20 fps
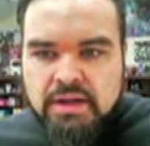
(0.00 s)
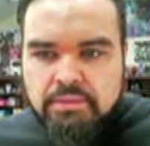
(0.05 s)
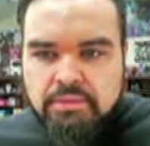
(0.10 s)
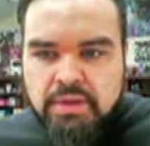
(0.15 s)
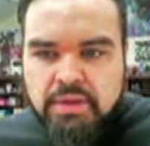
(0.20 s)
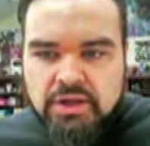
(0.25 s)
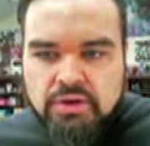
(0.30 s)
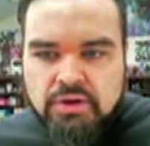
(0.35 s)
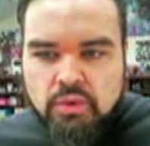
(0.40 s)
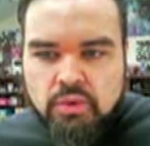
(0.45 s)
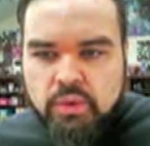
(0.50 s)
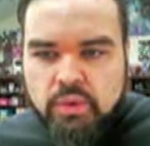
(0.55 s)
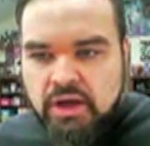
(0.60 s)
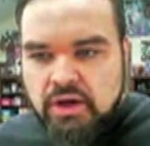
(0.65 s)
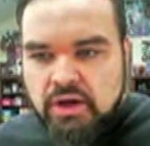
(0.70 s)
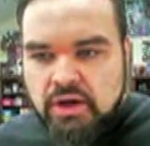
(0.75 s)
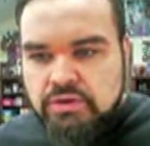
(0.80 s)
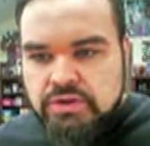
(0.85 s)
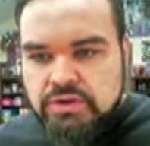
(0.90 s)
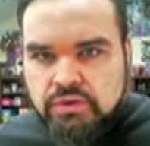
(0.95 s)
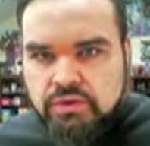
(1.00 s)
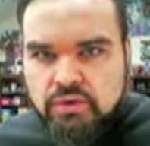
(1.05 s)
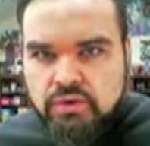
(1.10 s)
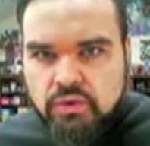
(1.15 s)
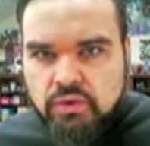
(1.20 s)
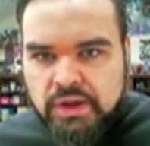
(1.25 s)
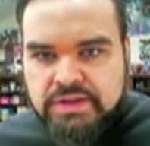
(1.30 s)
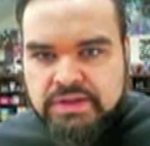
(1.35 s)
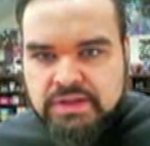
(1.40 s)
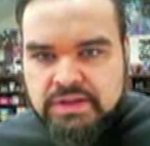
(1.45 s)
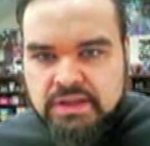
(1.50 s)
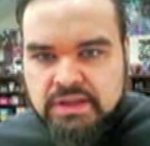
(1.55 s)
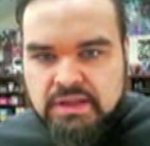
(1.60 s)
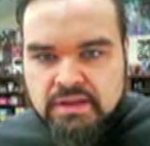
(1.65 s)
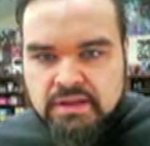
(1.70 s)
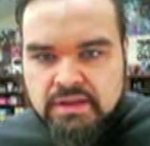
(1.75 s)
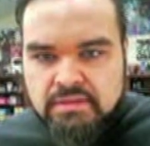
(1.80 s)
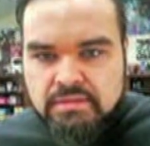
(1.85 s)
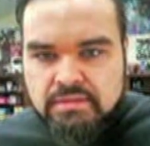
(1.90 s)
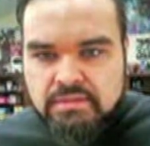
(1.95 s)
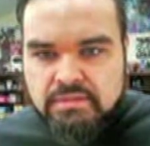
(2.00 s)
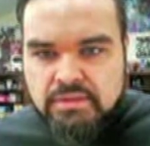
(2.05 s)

but you don't want to go too crazy